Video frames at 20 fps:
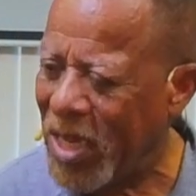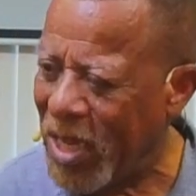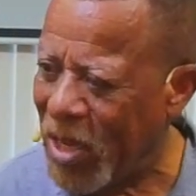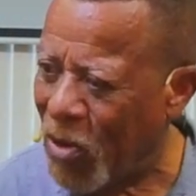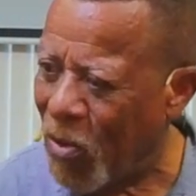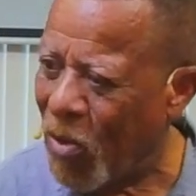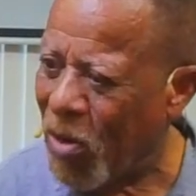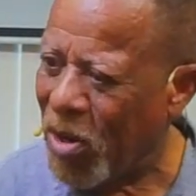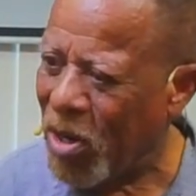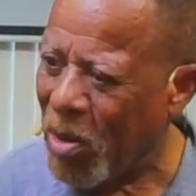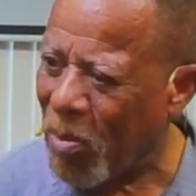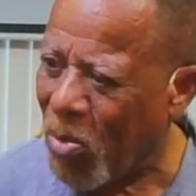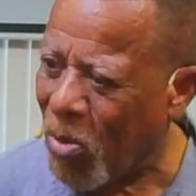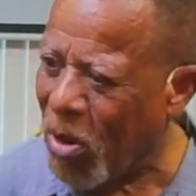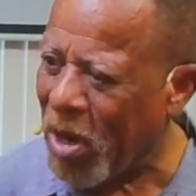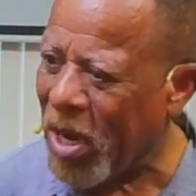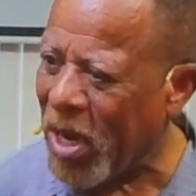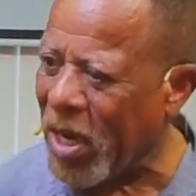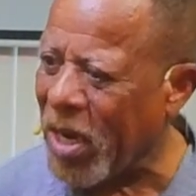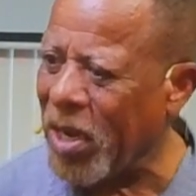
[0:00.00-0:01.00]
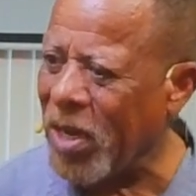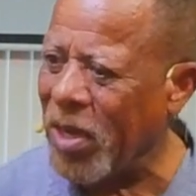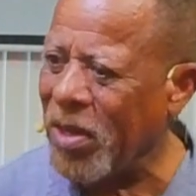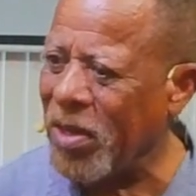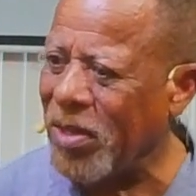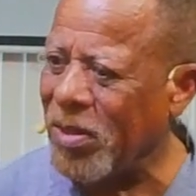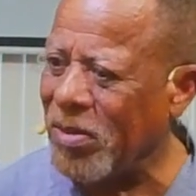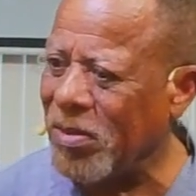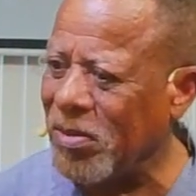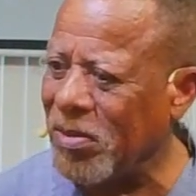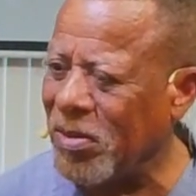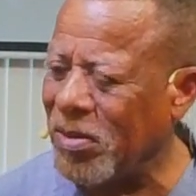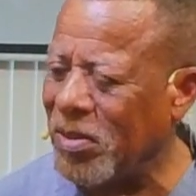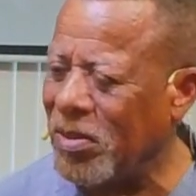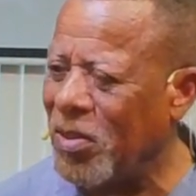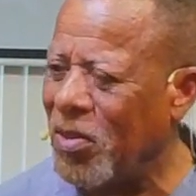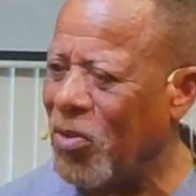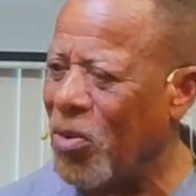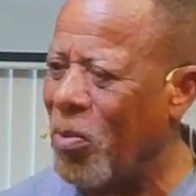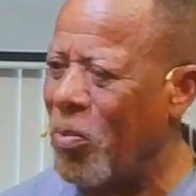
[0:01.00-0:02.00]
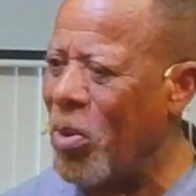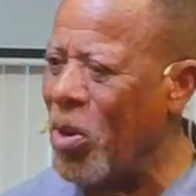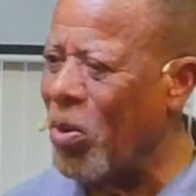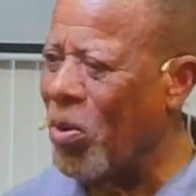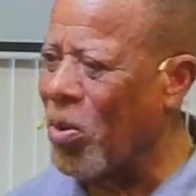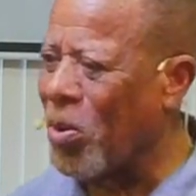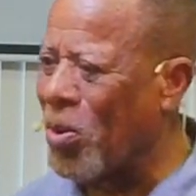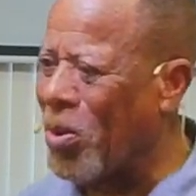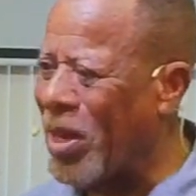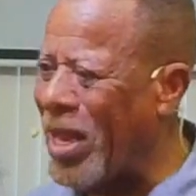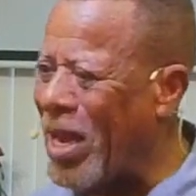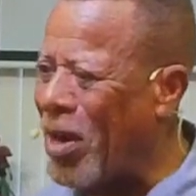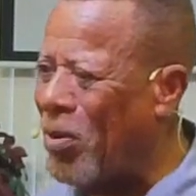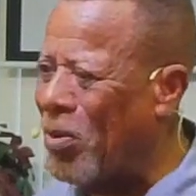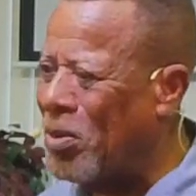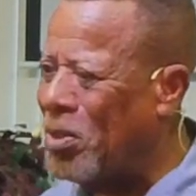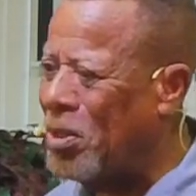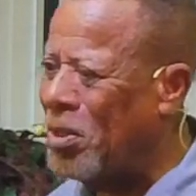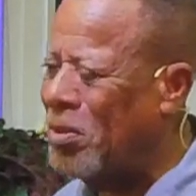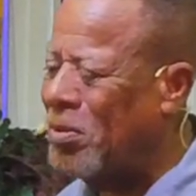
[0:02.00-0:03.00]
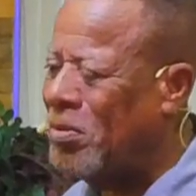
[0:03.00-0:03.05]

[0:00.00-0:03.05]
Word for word: in order to bring the miracle out.